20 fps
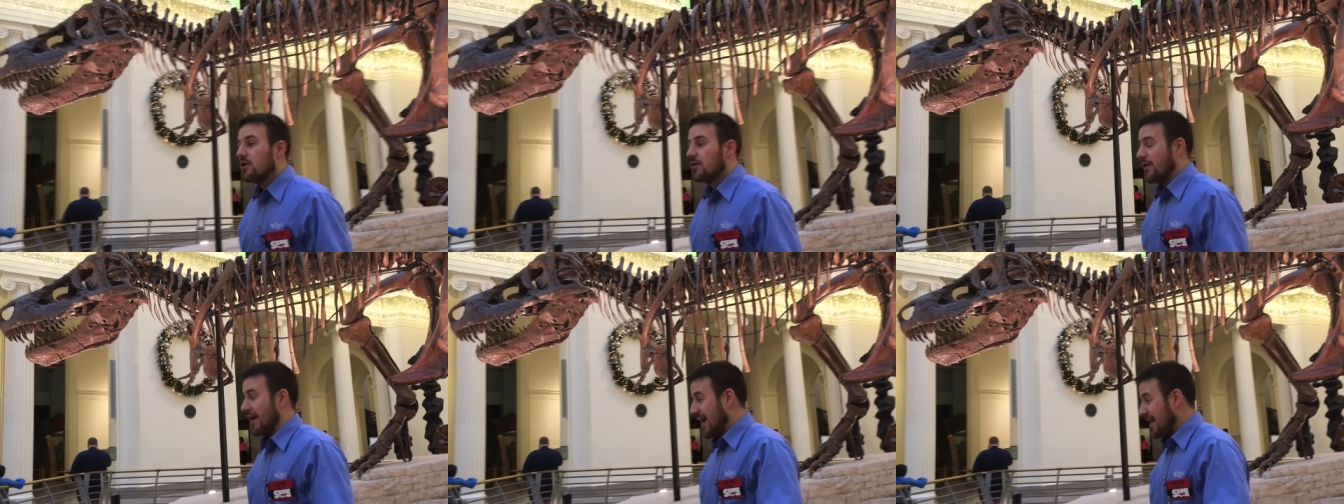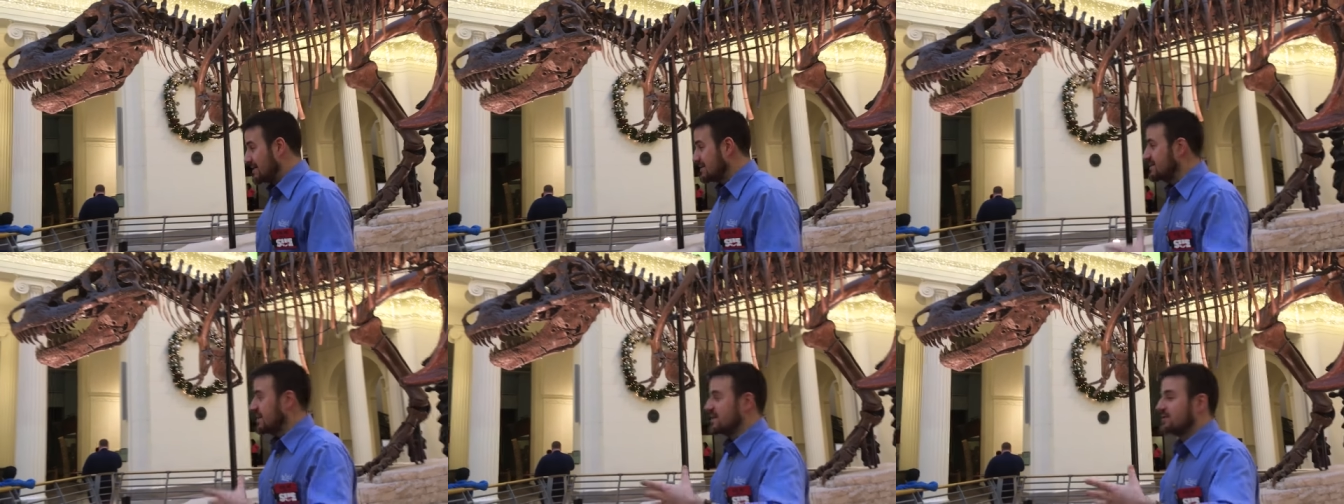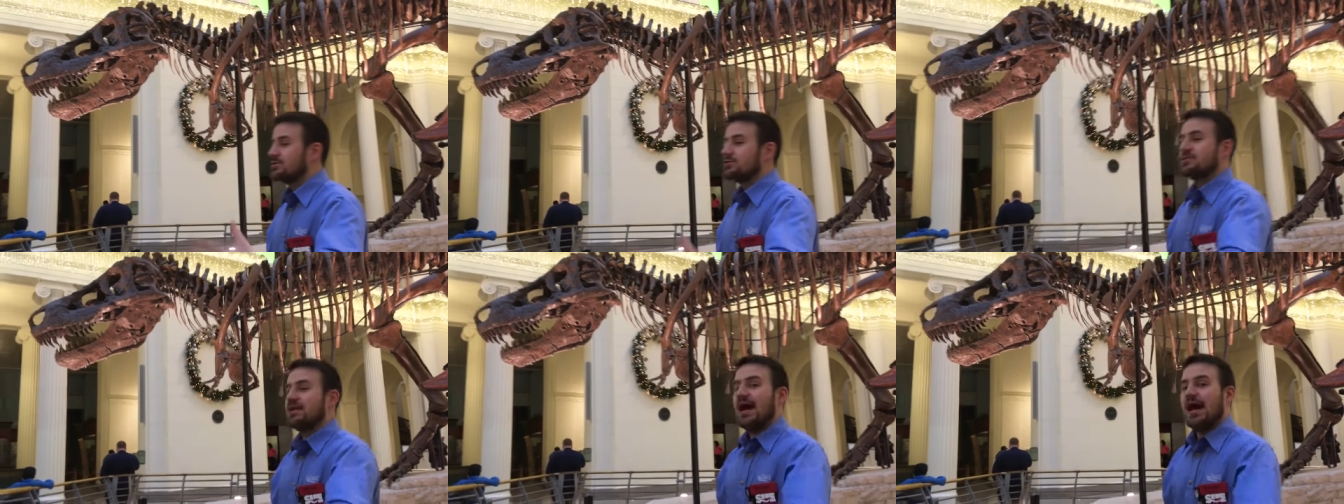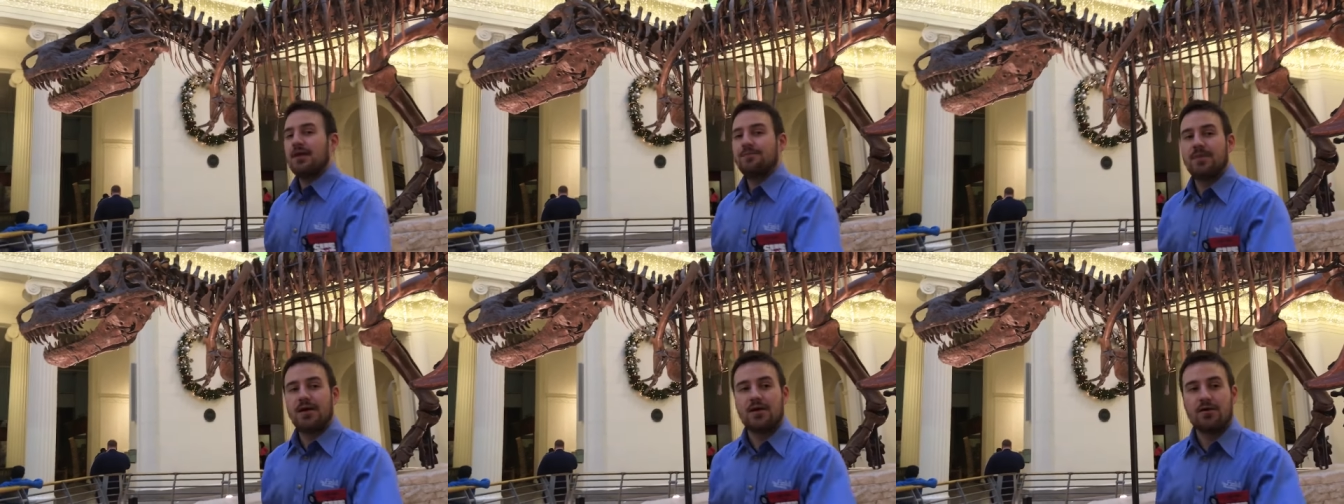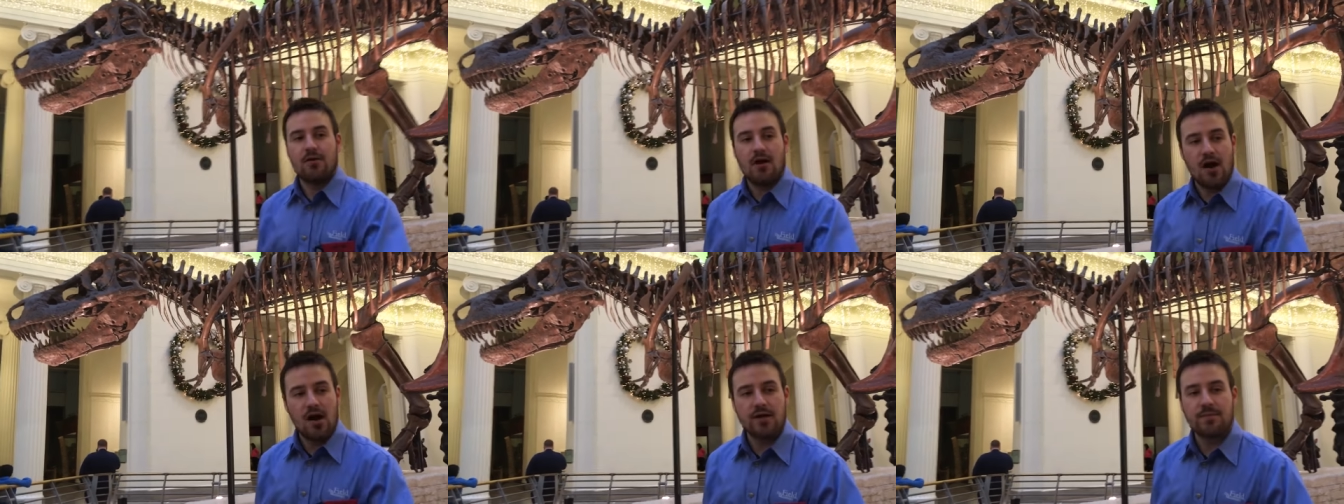Her ancestors had
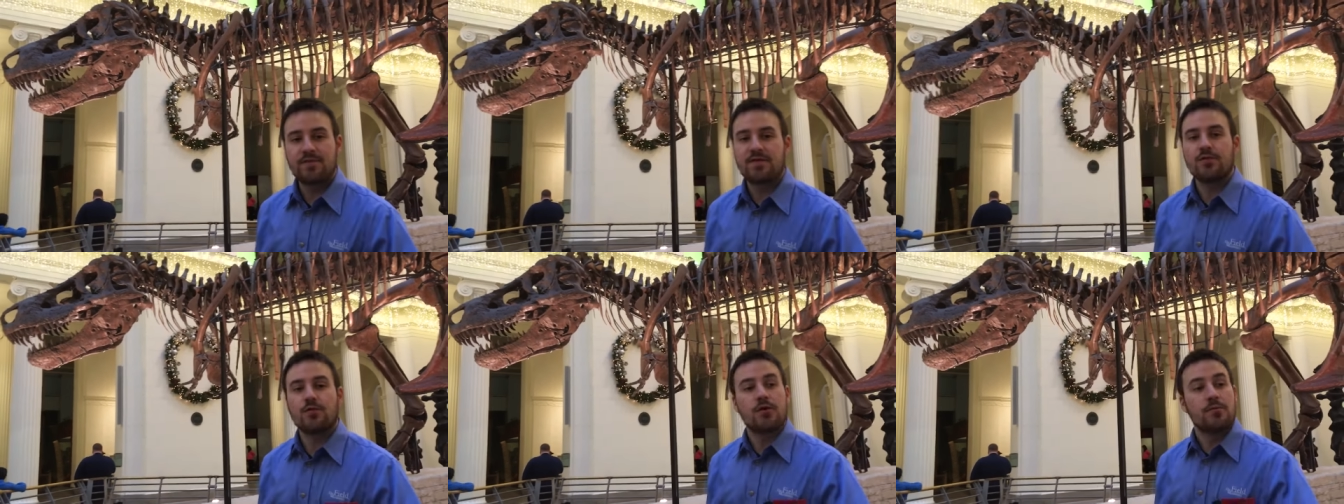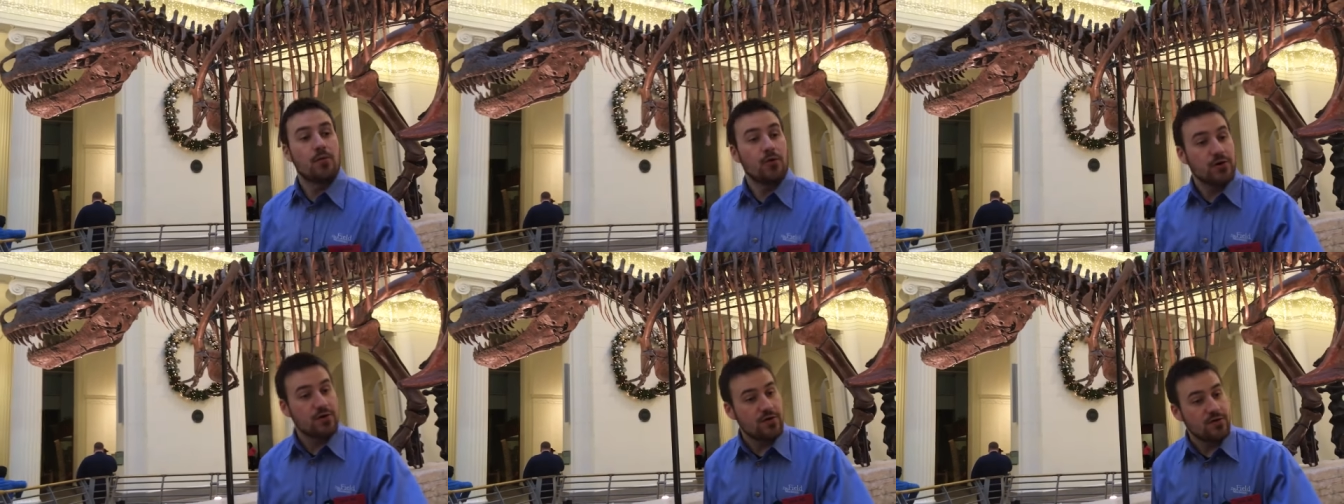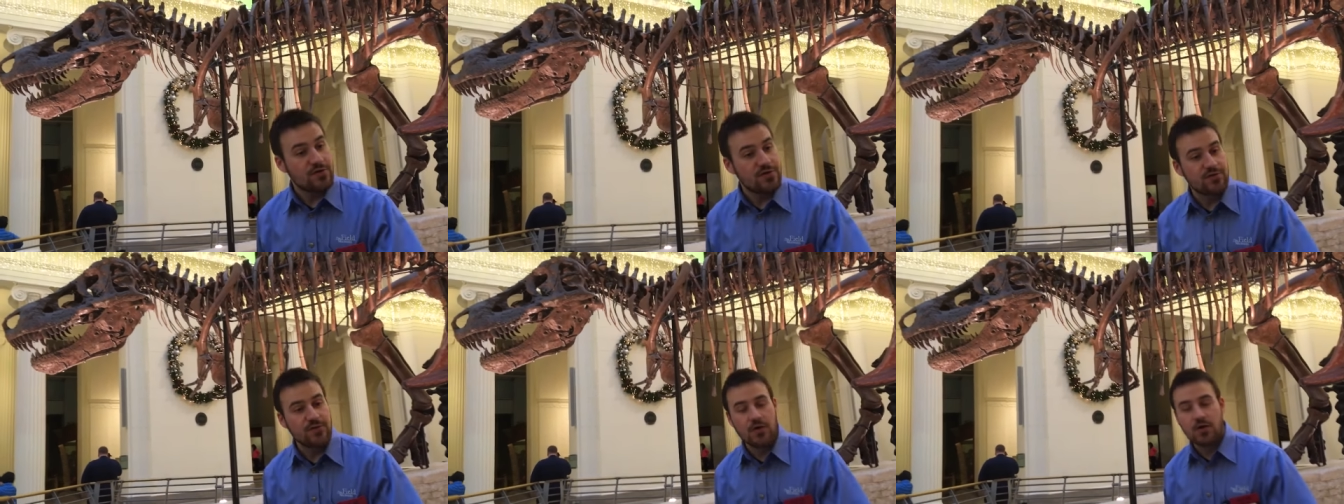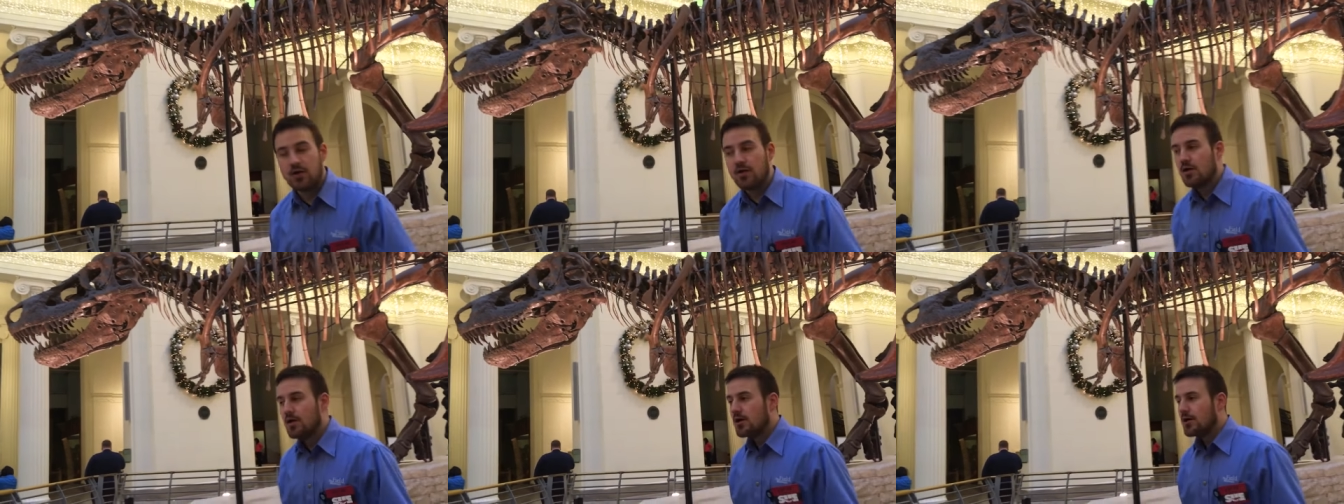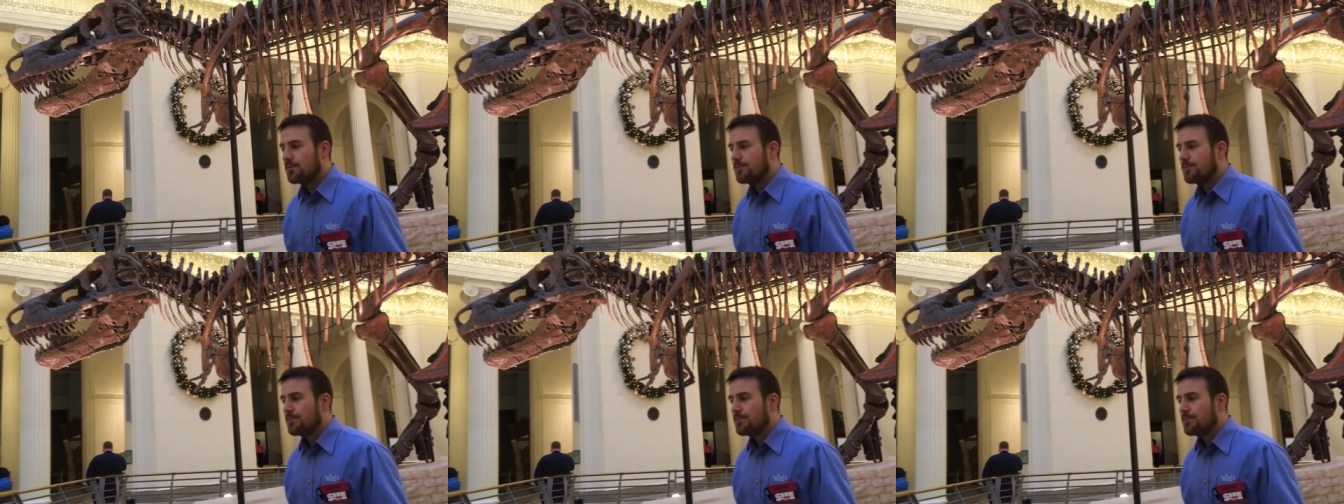bigger arms that were more useful,